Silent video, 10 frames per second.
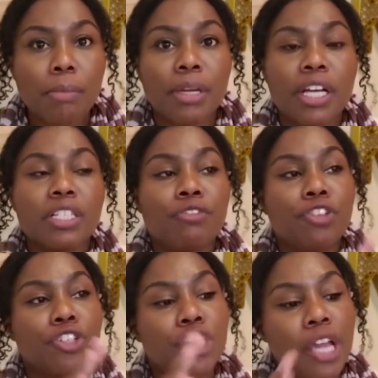Because if
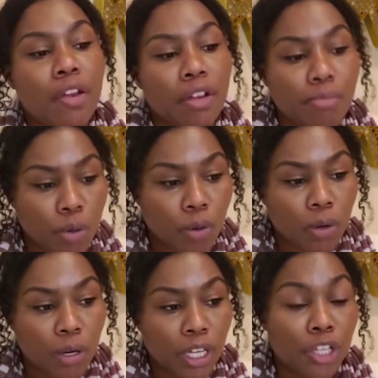you're sharing
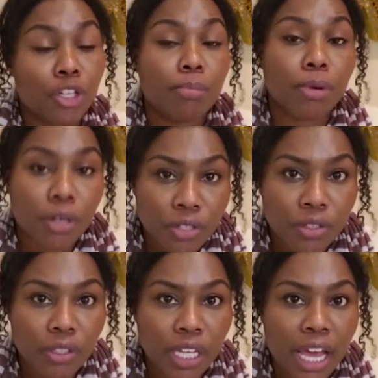more in your
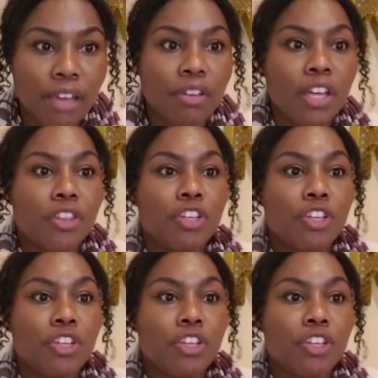personal life,